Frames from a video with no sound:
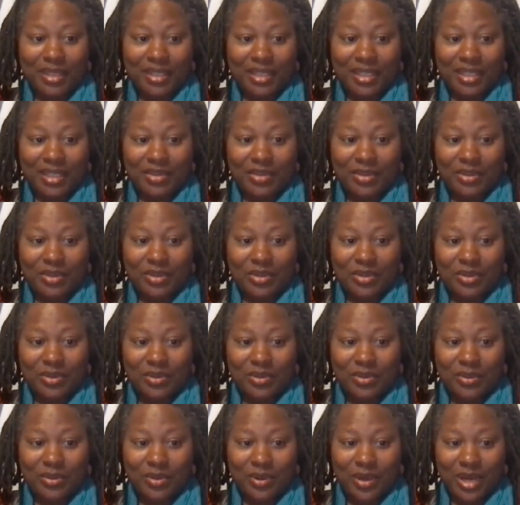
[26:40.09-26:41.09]
Thank you
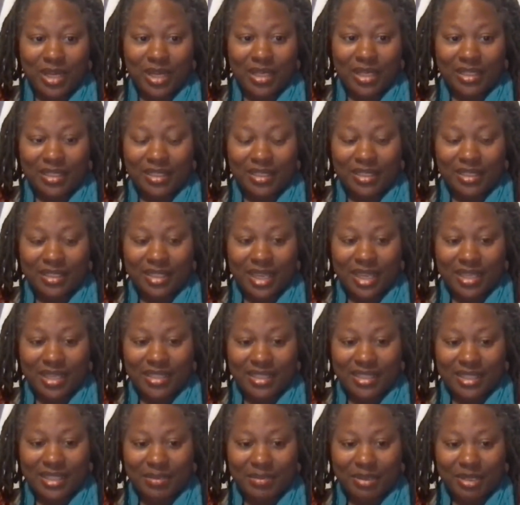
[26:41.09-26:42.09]
to Alisa
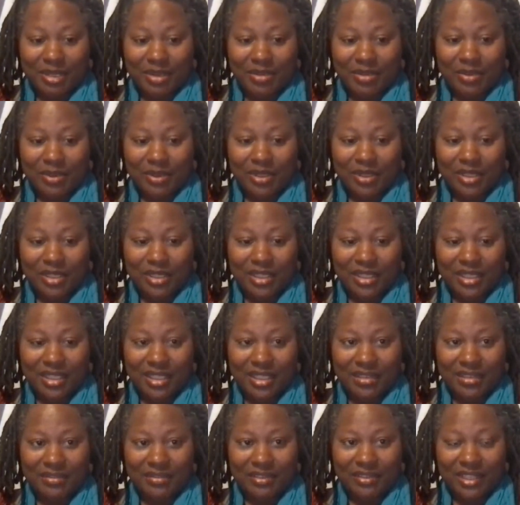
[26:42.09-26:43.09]
Seppenwall and
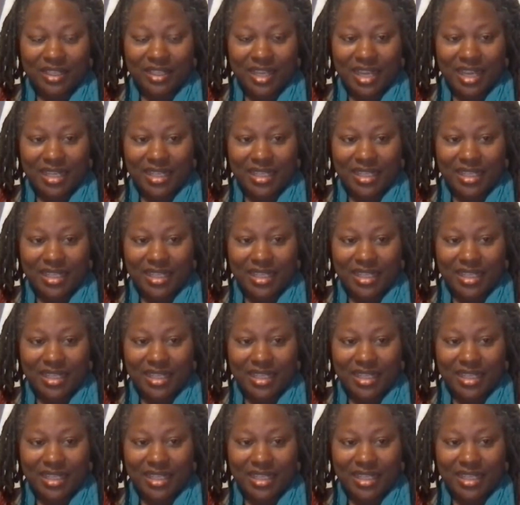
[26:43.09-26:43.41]
Yveline